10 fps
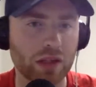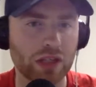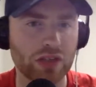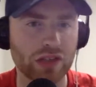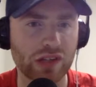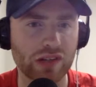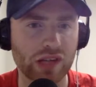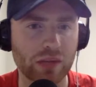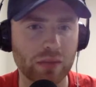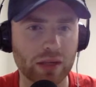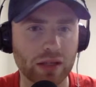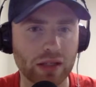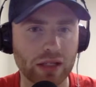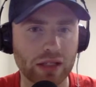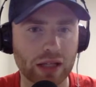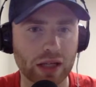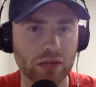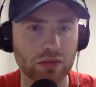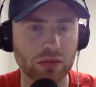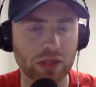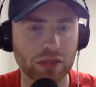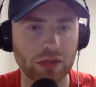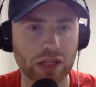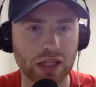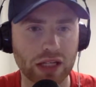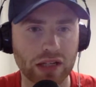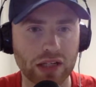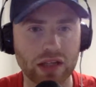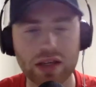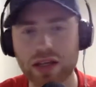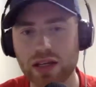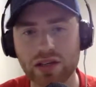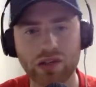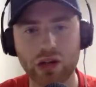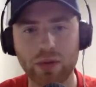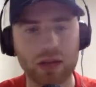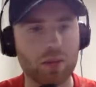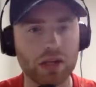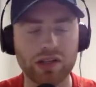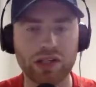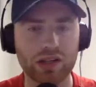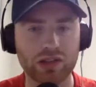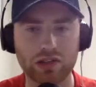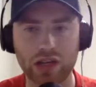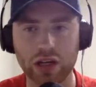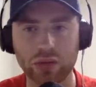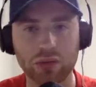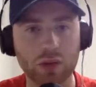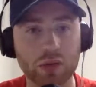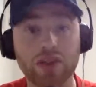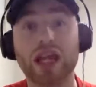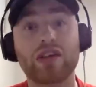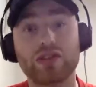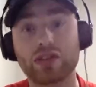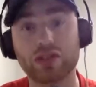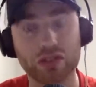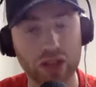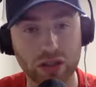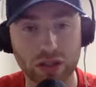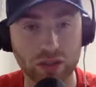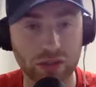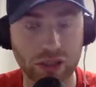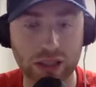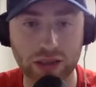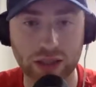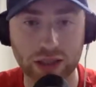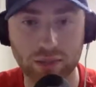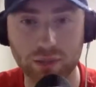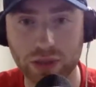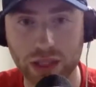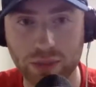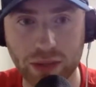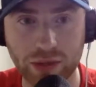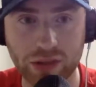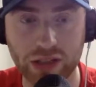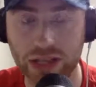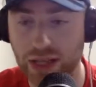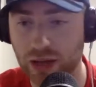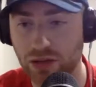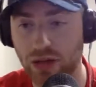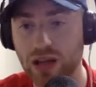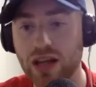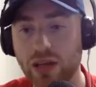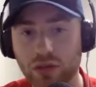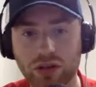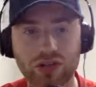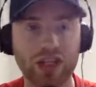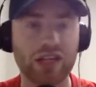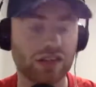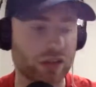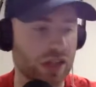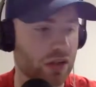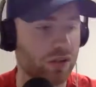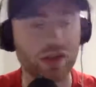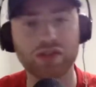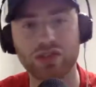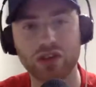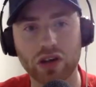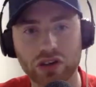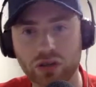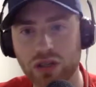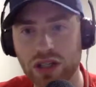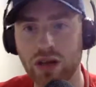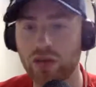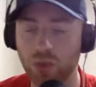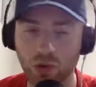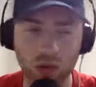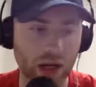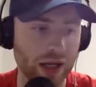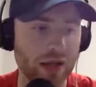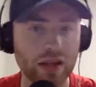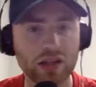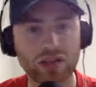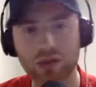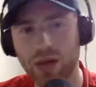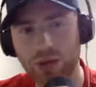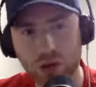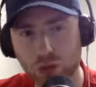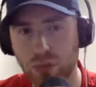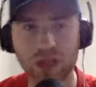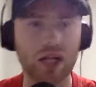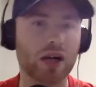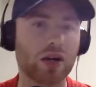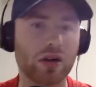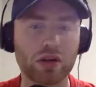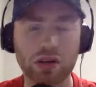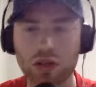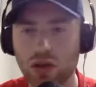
Connection's unstable, apparently. Hang on. We're reconnecting. Sorry about that. My internet's terrible. I'm moving house soon, so hopefully we get better internet there. So what I was saying, yes, so Lindelof obviously not as good in the air as Maguire. So maybe North Meccano